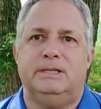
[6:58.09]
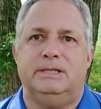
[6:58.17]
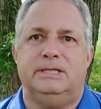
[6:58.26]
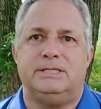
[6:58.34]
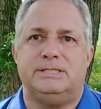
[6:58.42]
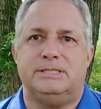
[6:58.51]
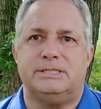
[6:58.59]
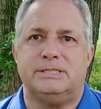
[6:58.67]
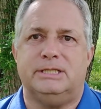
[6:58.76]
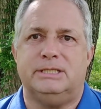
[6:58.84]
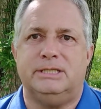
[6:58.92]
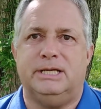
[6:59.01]
is the
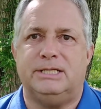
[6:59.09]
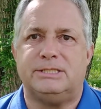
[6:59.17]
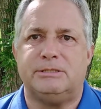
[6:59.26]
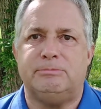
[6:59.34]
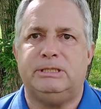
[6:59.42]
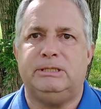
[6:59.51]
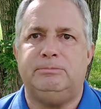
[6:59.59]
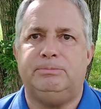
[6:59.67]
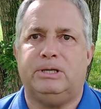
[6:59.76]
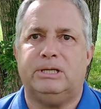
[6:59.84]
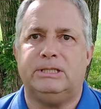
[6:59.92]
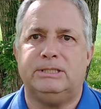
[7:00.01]
son has to be
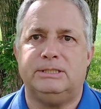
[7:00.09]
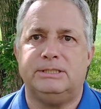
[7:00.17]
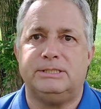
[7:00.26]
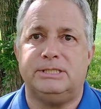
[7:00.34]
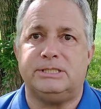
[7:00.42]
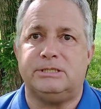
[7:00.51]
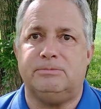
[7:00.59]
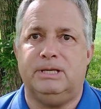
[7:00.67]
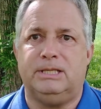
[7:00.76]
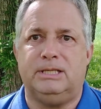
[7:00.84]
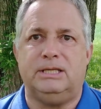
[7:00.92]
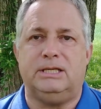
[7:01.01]
part of the decision
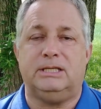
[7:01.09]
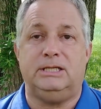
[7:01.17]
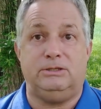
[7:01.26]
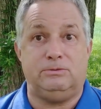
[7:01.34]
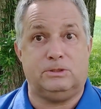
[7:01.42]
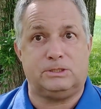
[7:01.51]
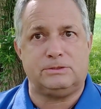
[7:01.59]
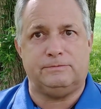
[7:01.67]
making, and he works